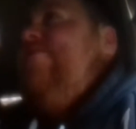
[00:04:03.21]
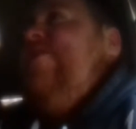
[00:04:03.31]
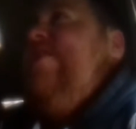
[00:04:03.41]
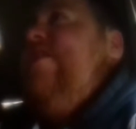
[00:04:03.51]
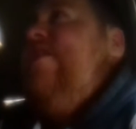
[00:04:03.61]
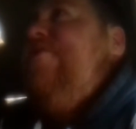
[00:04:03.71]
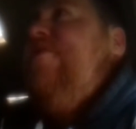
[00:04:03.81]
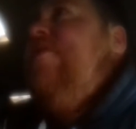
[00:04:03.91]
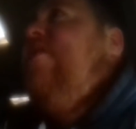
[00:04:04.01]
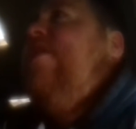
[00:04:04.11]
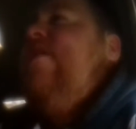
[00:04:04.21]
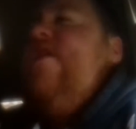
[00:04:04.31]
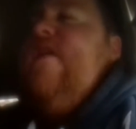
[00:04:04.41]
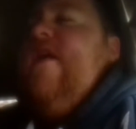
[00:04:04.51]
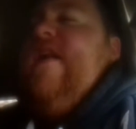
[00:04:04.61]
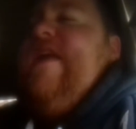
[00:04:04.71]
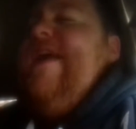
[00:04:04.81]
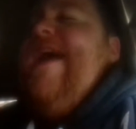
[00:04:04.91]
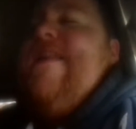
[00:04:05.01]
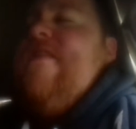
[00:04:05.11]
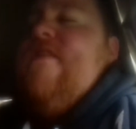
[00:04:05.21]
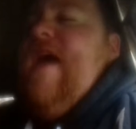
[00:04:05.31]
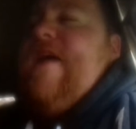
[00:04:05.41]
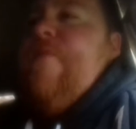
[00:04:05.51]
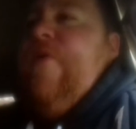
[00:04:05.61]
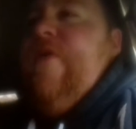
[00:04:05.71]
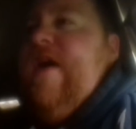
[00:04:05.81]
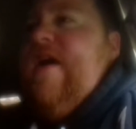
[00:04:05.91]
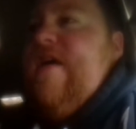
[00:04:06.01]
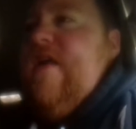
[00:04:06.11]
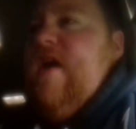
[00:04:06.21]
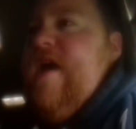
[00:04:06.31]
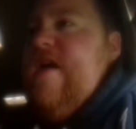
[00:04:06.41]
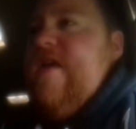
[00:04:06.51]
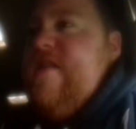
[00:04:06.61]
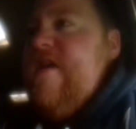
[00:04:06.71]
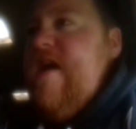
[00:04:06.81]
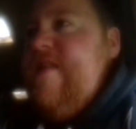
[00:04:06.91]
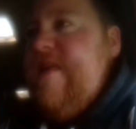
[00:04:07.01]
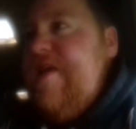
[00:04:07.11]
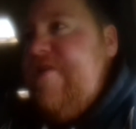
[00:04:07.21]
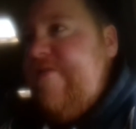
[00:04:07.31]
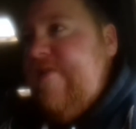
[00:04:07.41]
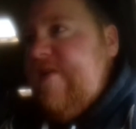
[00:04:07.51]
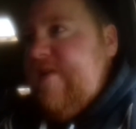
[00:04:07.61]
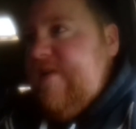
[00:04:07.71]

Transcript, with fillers: But at the end, Nakamura uh, turned heel,